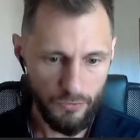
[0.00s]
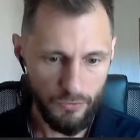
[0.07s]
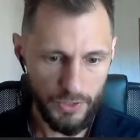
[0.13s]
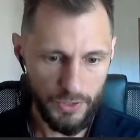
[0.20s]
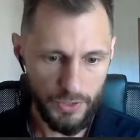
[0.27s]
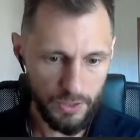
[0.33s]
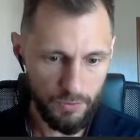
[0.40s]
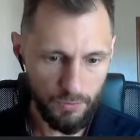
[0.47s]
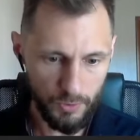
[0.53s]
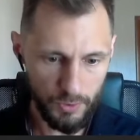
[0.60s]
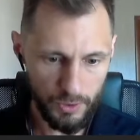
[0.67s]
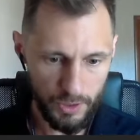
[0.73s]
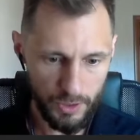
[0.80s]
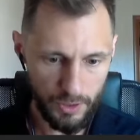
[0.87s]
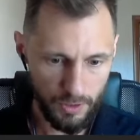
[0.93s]

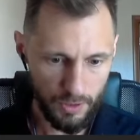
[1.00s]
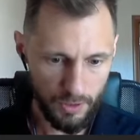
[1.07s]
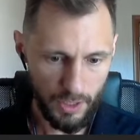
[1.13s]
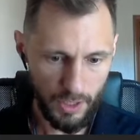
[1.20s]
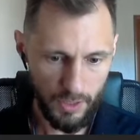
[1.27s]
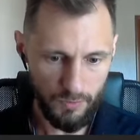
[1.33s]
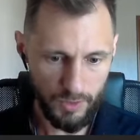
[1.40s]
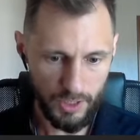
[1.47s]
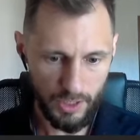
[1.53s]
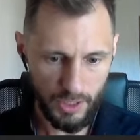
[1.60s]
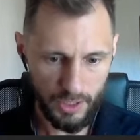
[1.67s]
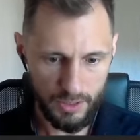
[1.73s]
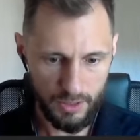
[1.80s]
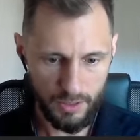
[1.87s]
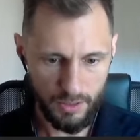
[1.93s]
Thankfully, I've
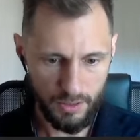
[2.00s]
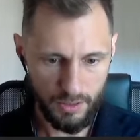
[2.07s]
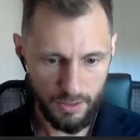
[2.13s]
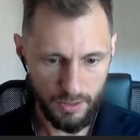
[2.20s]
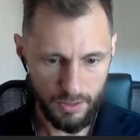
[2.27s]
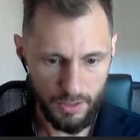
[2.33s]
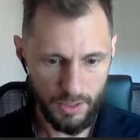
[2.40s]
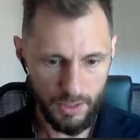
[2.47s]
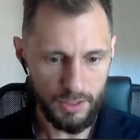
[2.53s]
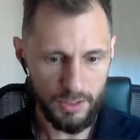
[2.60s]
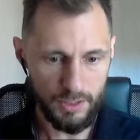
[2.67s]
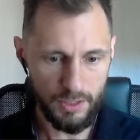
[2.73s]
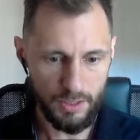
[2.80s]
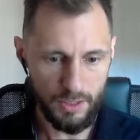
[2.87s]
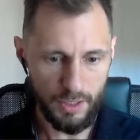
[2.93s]
got
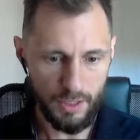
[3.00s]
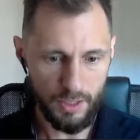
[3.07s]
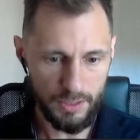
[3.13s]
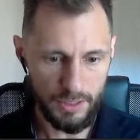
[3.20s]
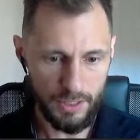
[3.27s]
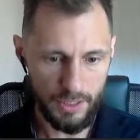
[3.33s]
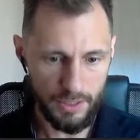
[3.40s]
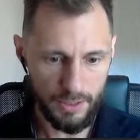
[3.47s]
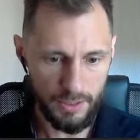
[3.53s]
this data